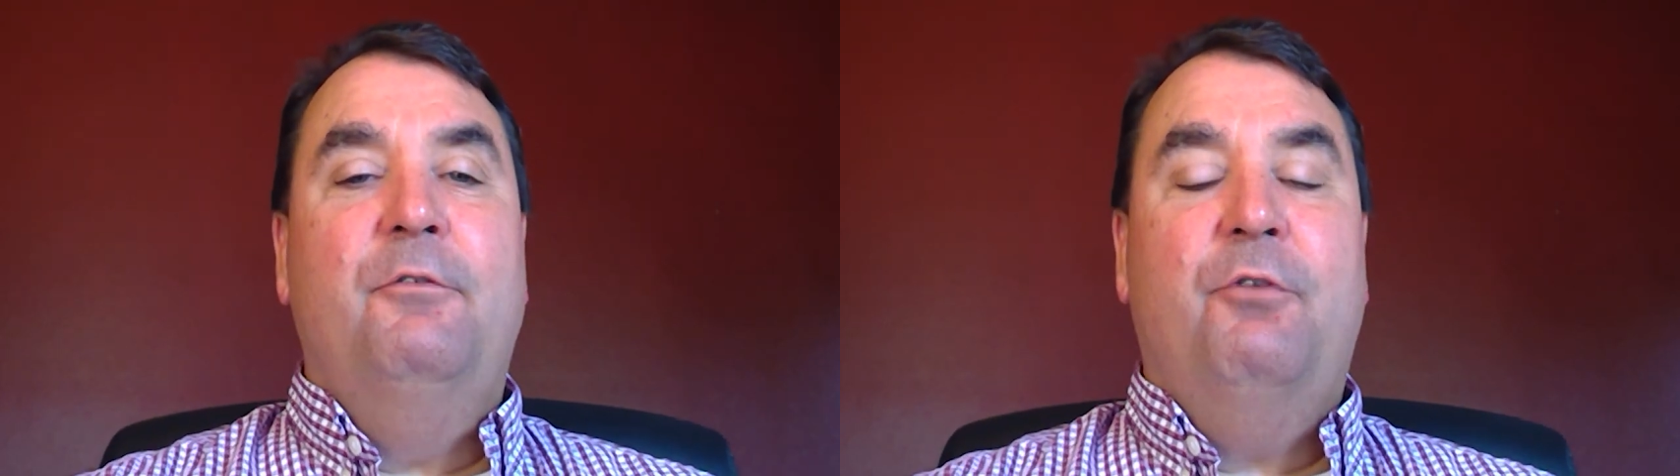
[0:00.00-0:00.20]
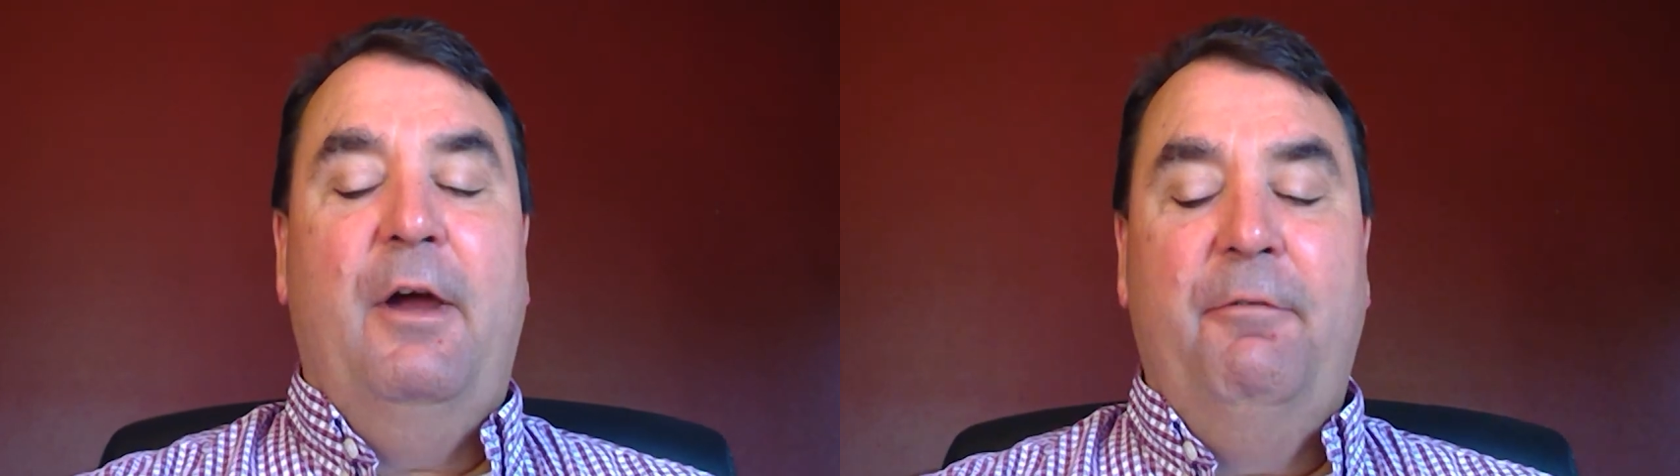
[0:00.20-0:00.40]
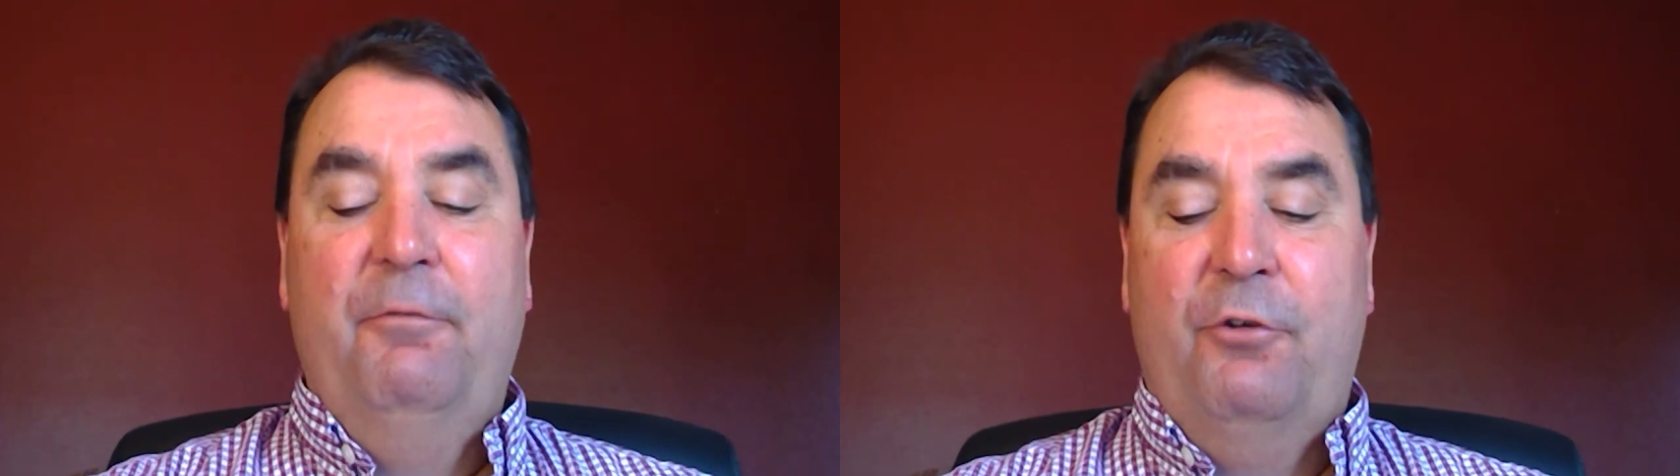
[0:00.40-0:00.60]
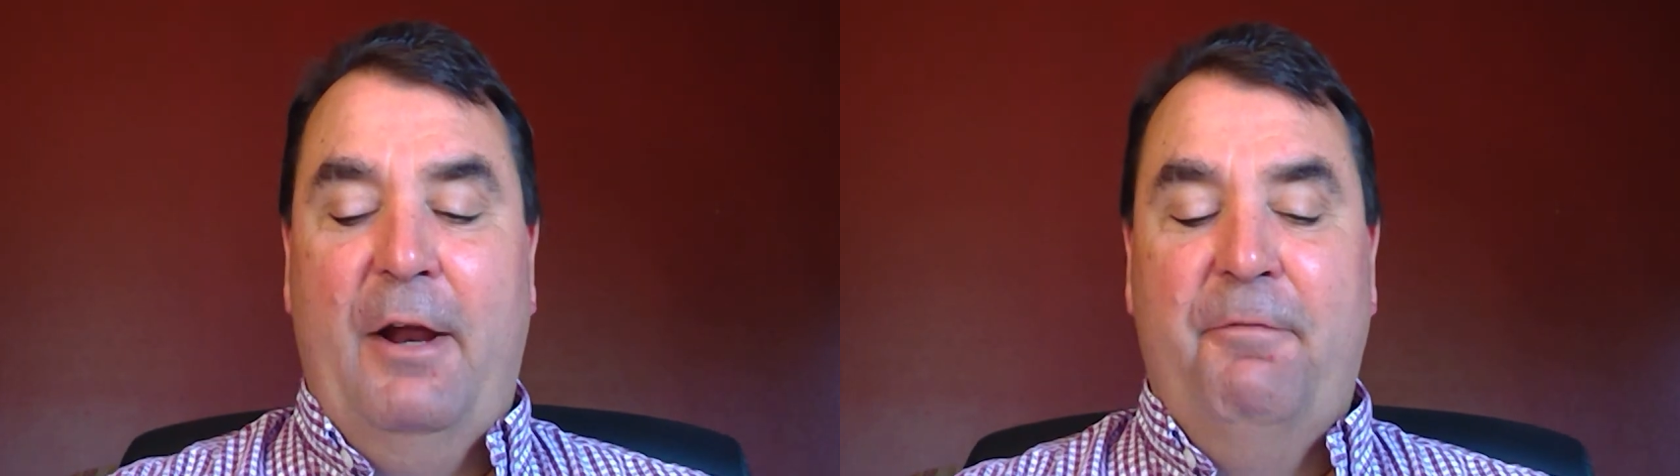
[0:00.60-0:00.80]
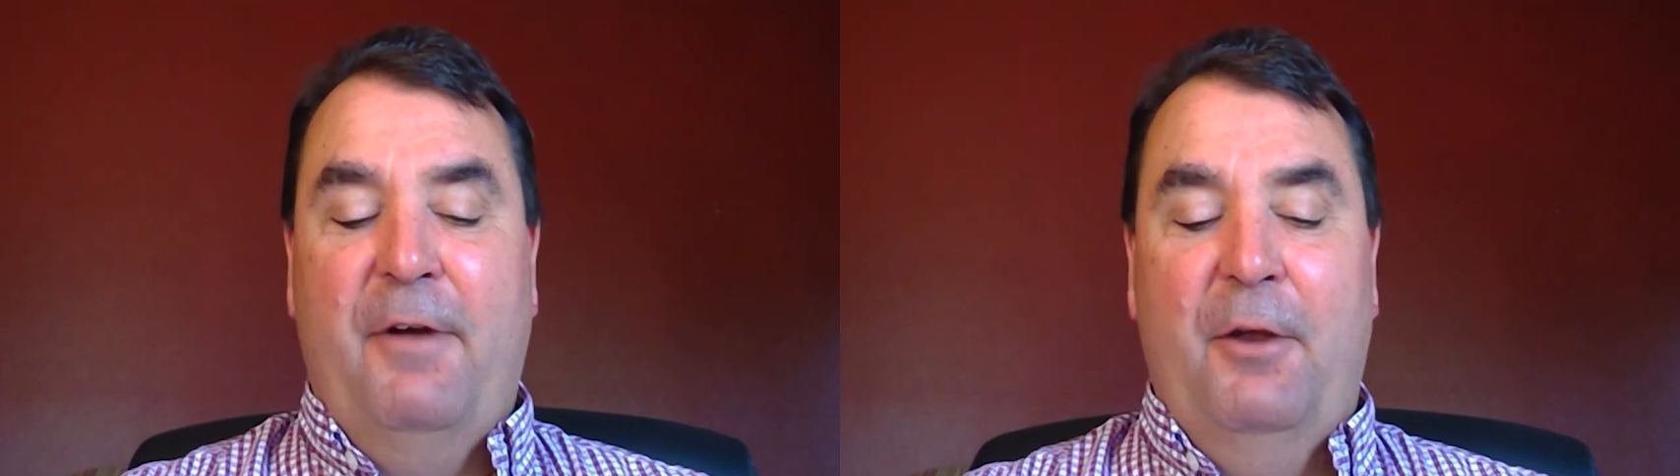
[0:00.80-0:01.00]
and try
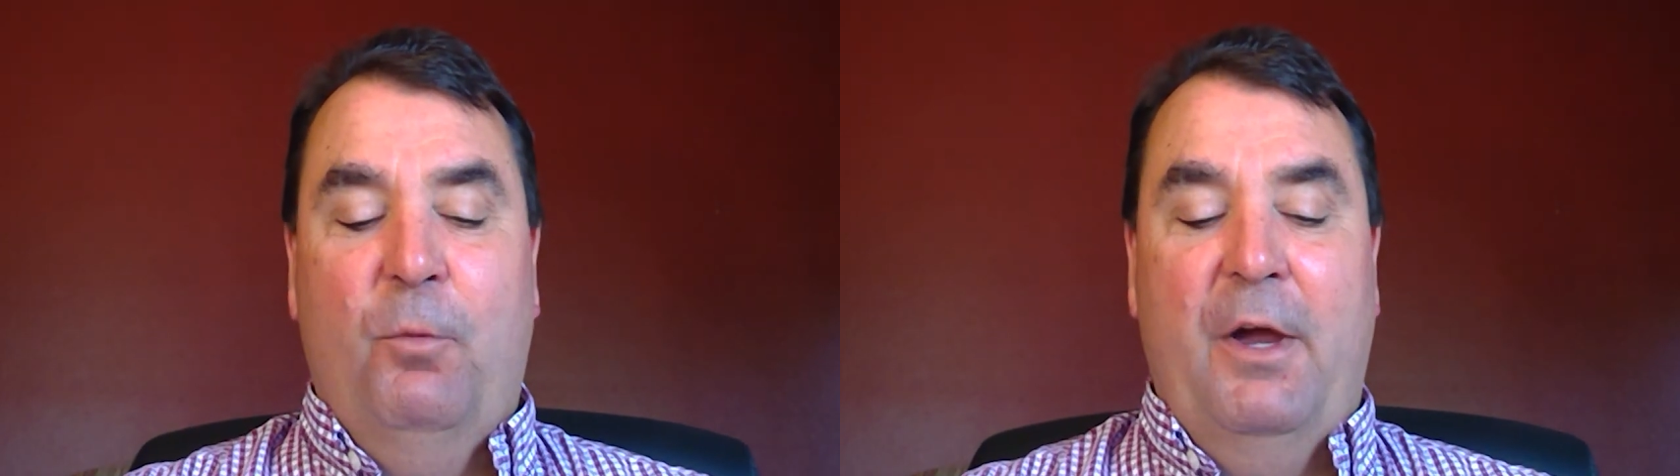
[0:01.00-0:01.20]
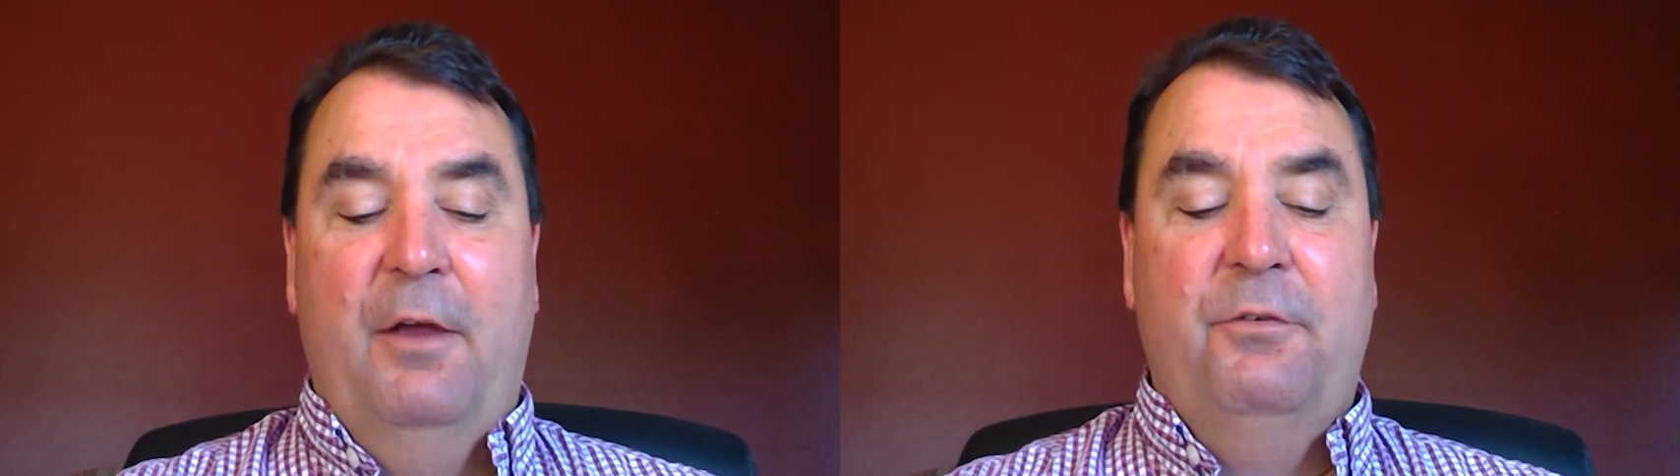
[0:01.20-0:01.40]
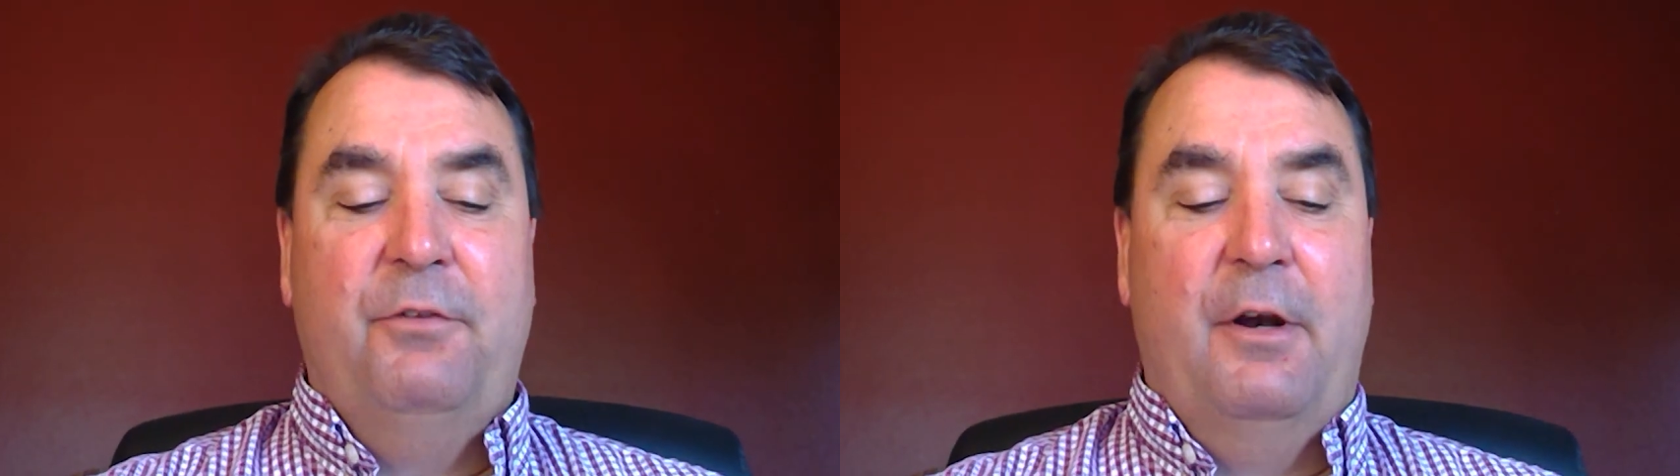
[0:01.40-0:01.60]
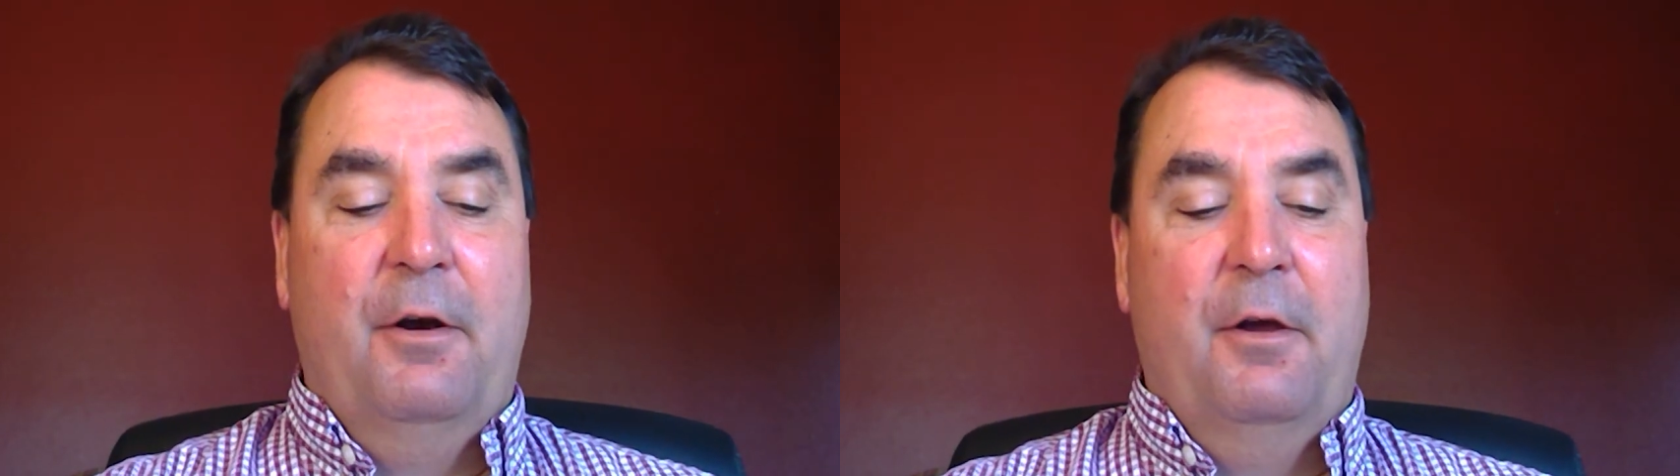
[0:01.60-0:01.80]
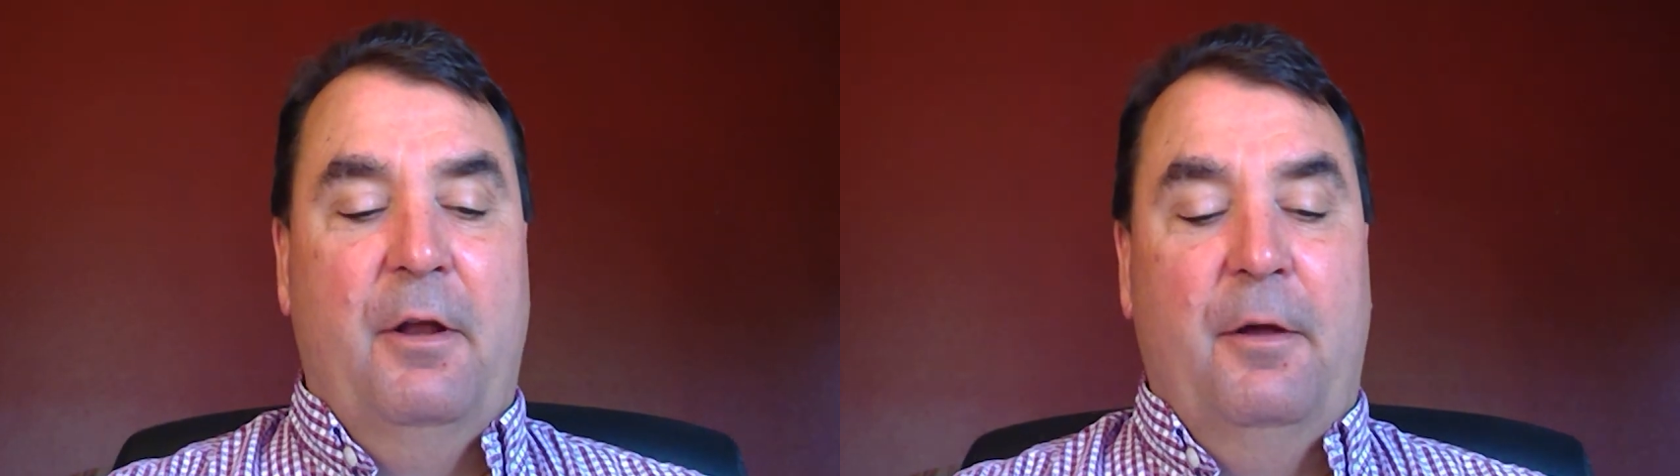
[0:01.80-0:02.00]
to find ways
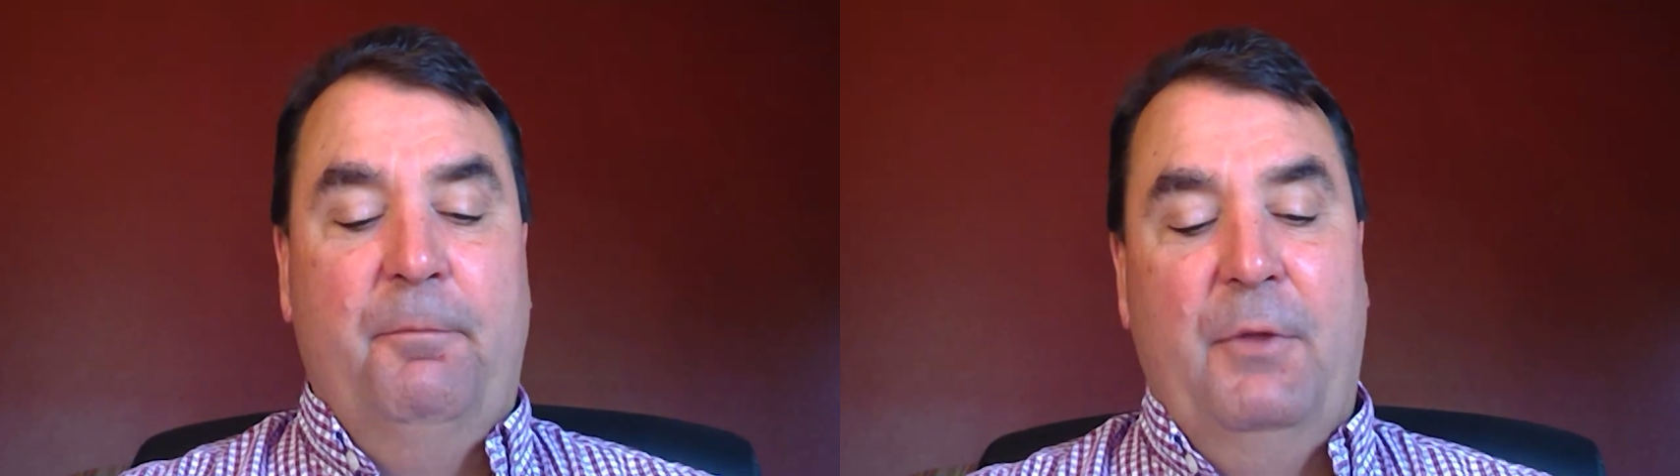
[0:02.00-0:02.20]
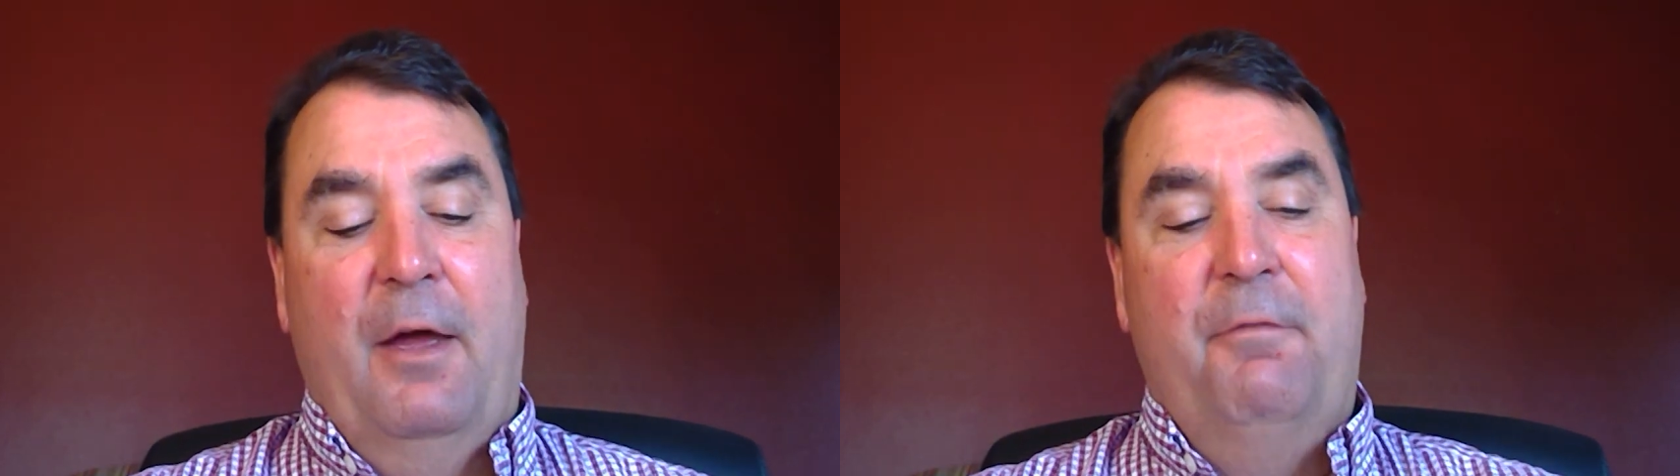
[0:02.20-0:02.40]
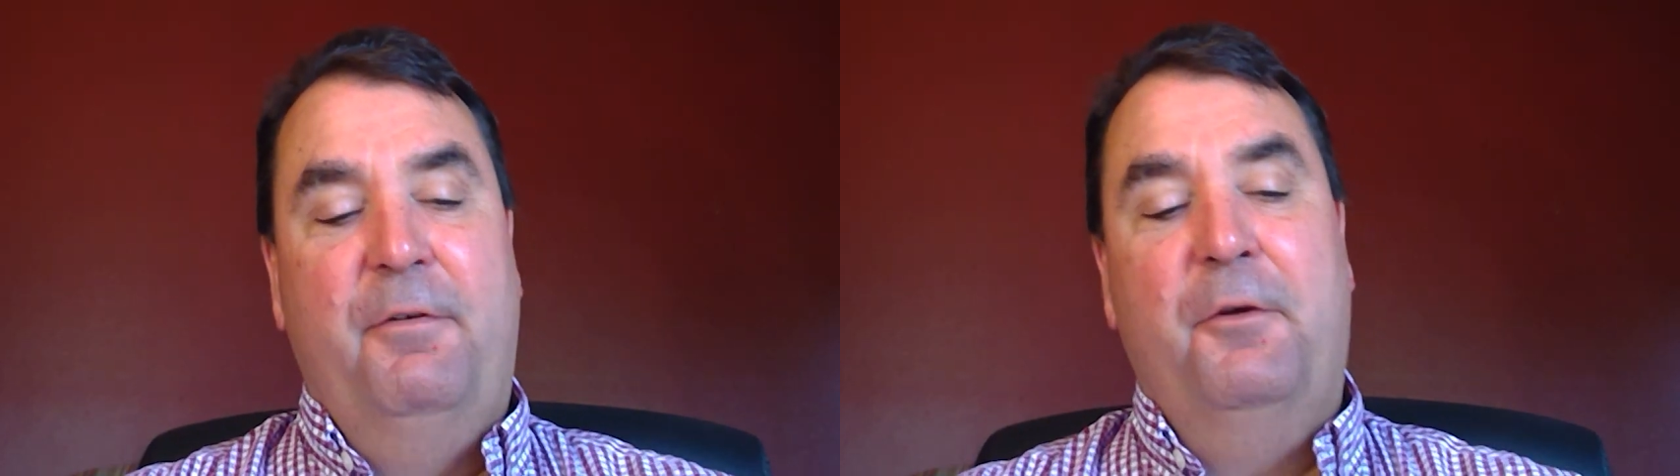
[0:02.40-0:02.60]
that are going to